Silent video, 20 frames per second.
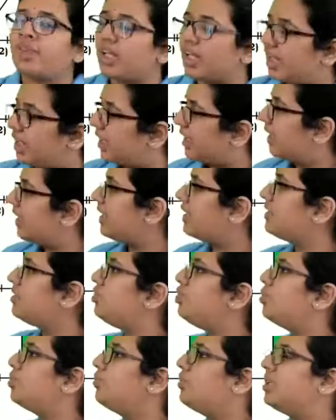Again
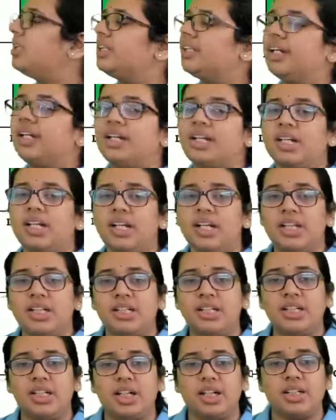you will get
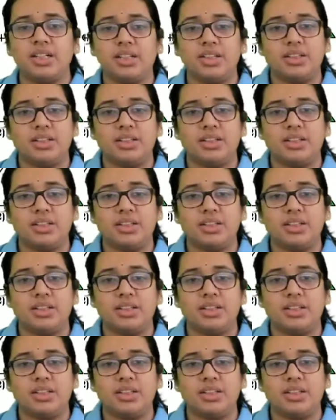area